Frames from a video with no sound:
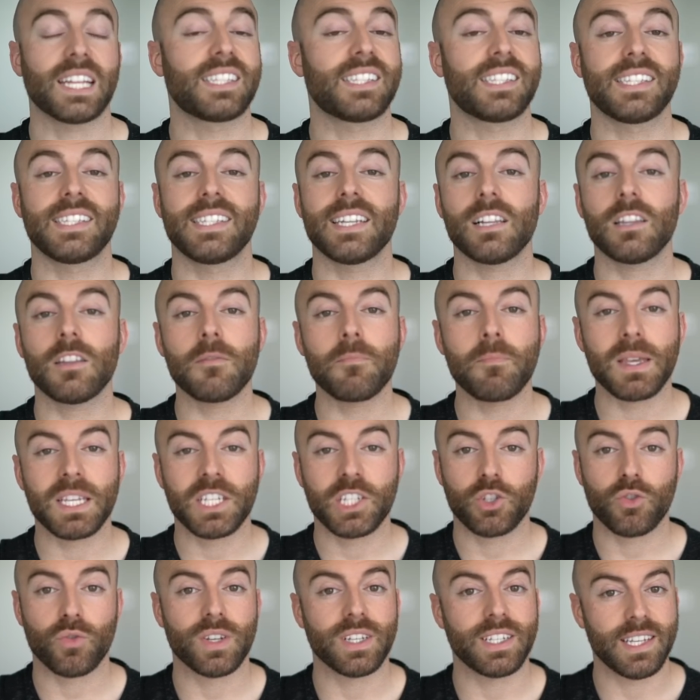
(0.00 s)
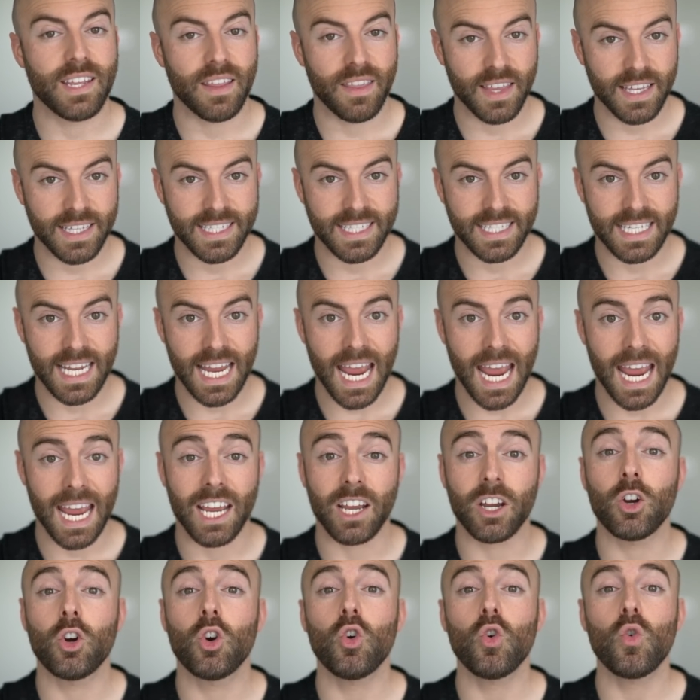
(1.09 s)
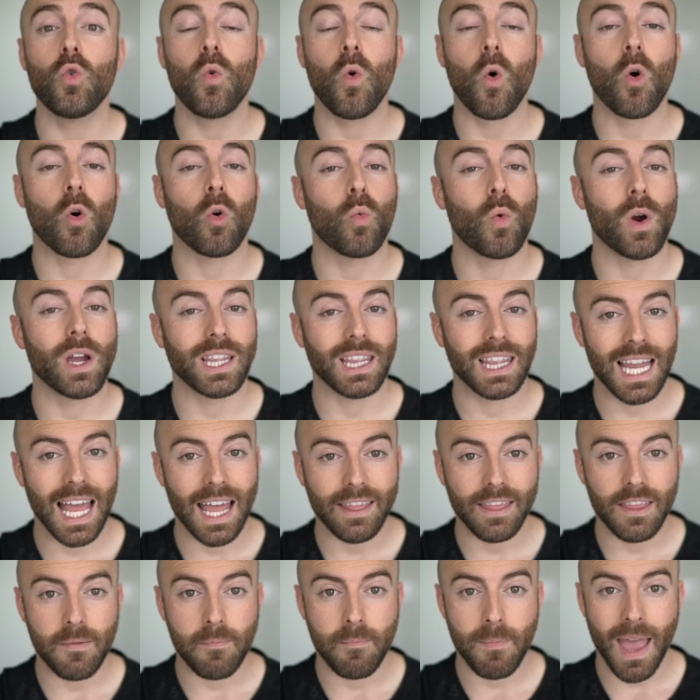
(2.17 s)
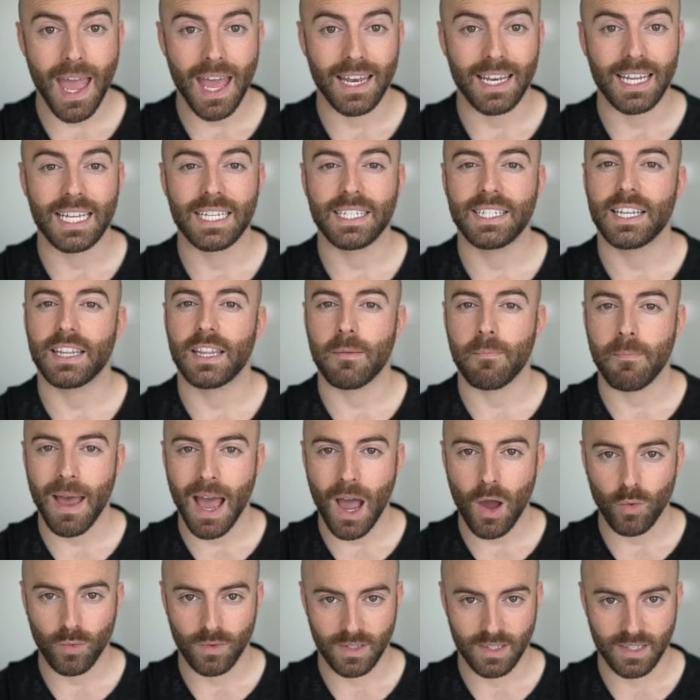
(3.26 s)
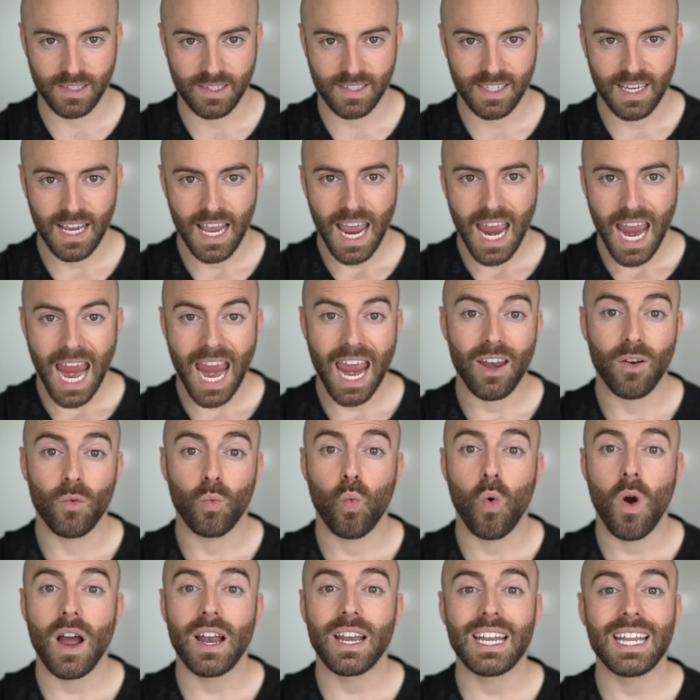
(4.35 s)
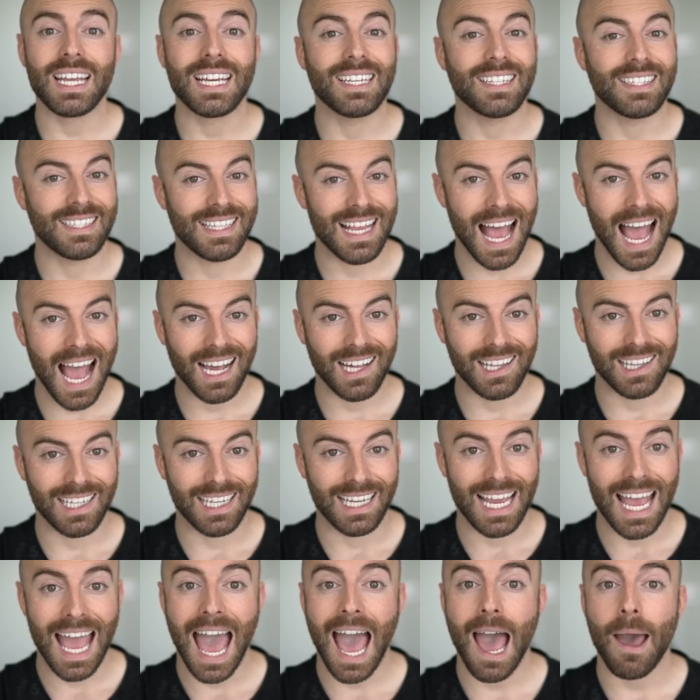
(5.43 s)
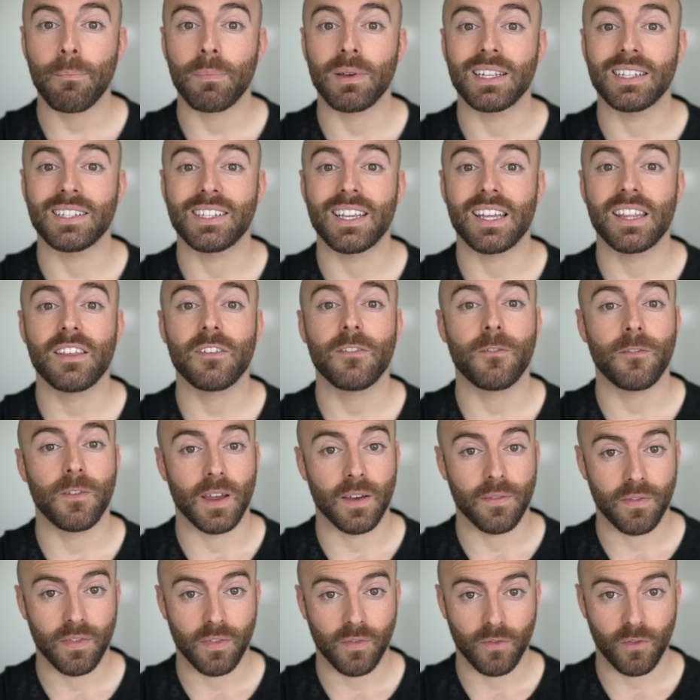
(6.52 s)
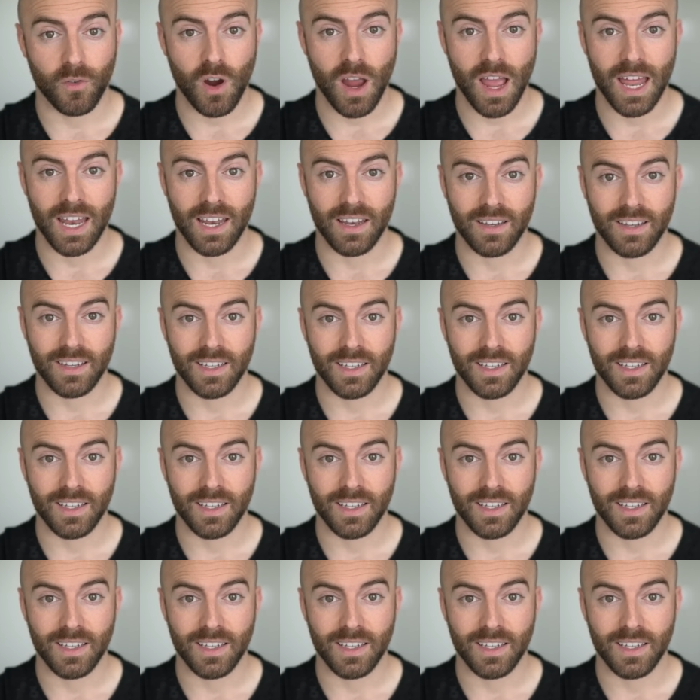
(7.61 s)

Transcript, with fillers: It's still a mystery to this day who or what led the men into the mountains, and what exactly happened to the 5th friend.